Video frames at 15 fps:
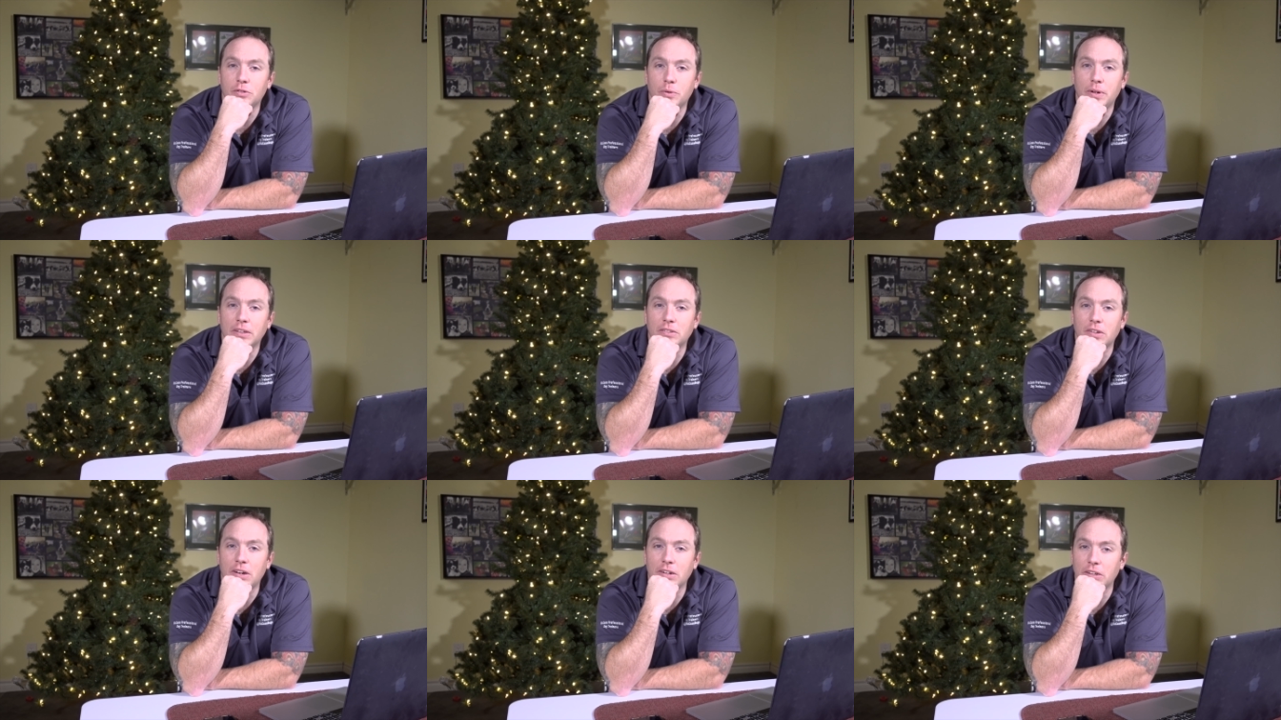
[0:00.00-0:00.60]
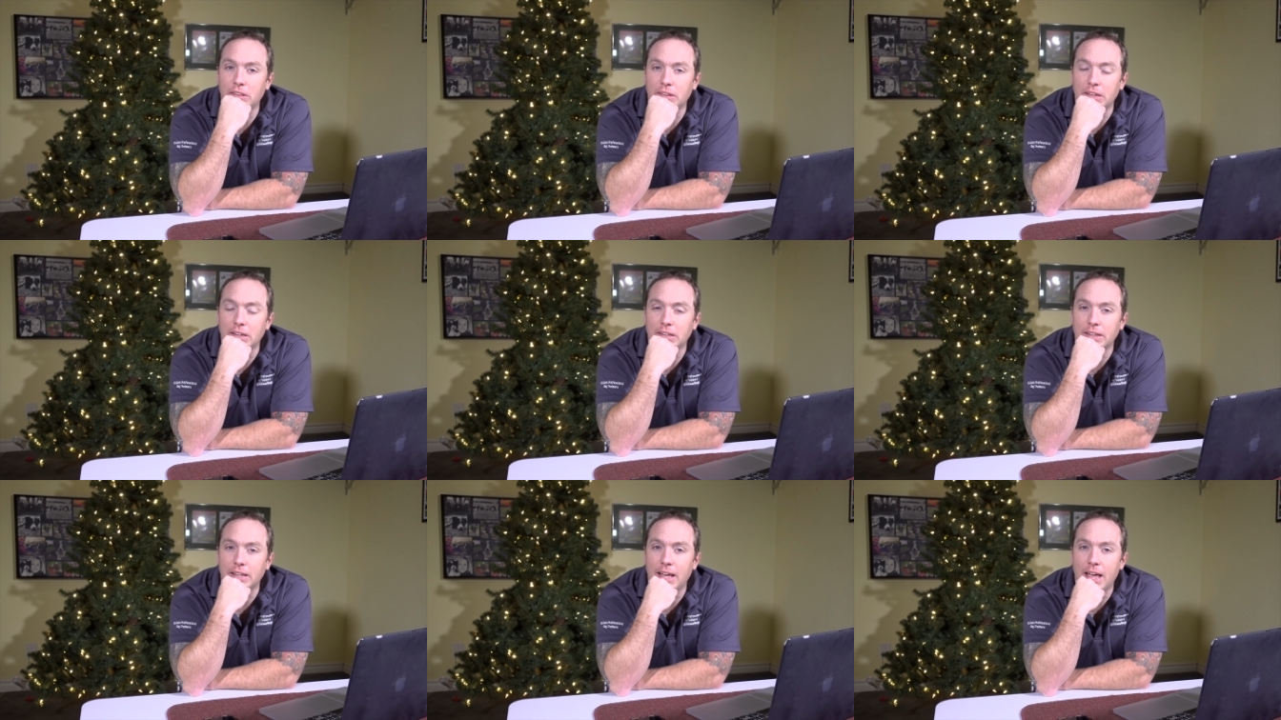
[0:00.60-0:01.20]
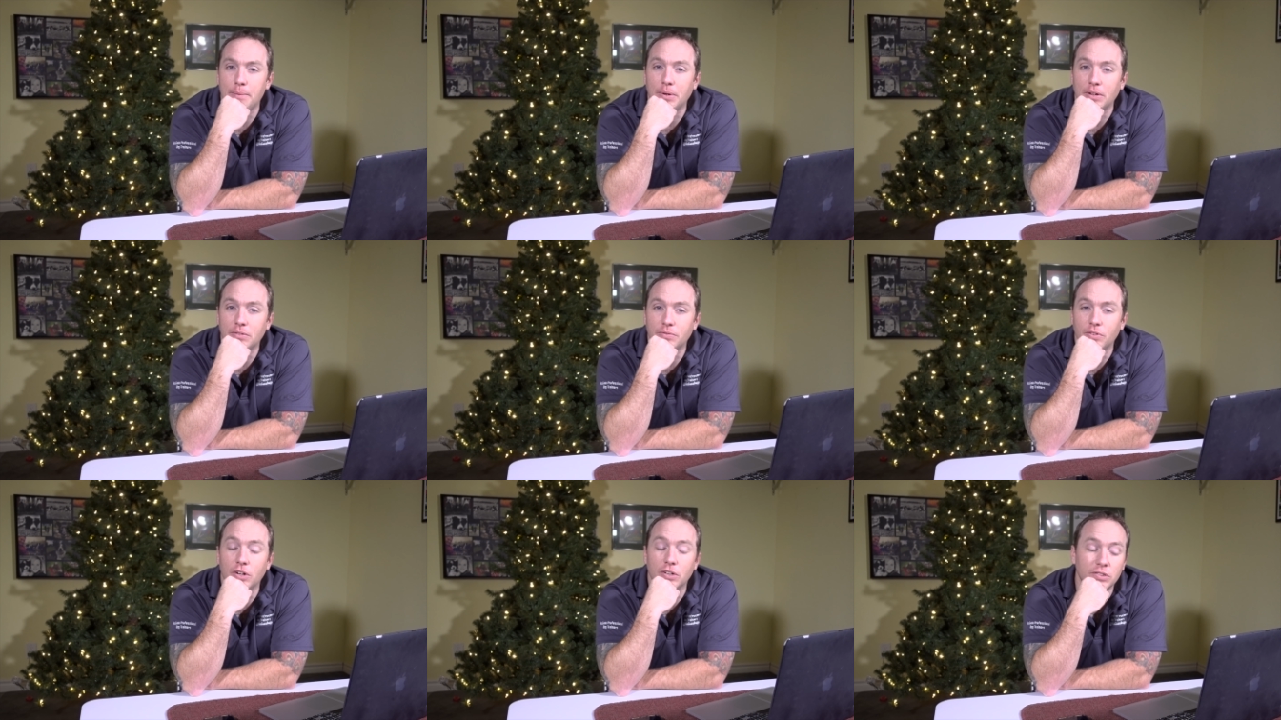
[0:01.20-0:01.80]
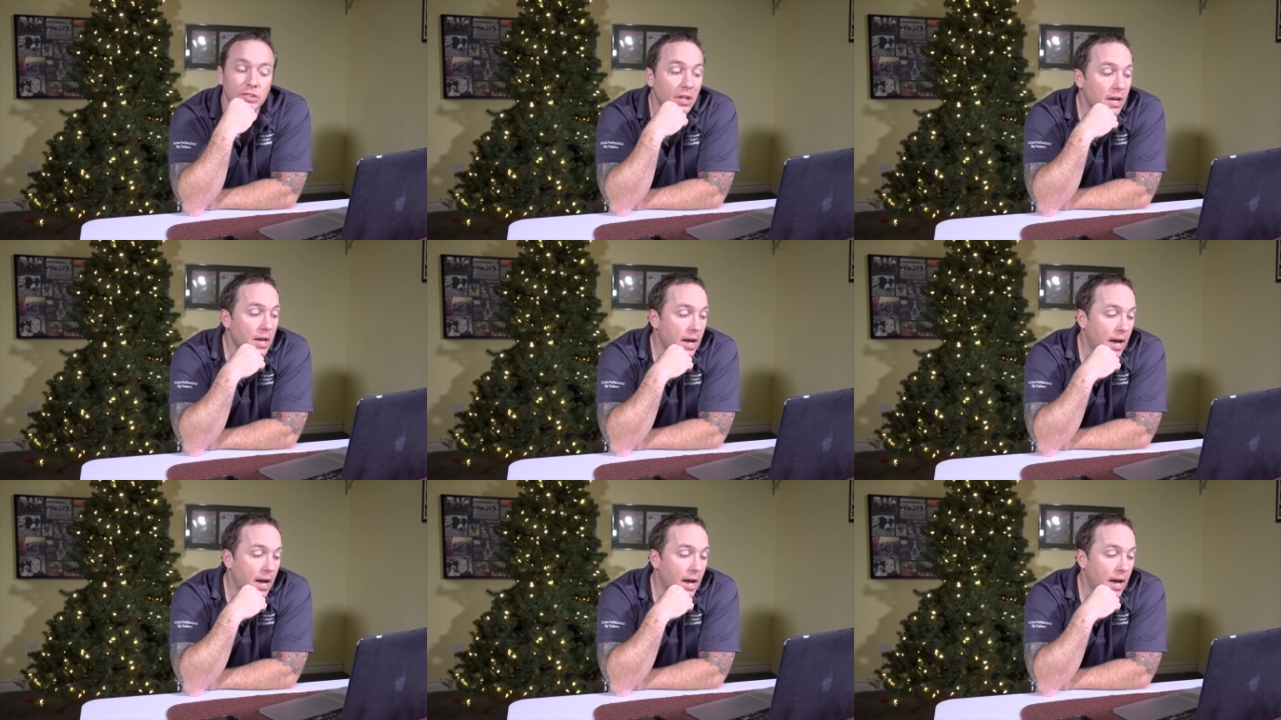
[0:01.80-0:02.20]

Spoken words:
who gets onto the hammock first.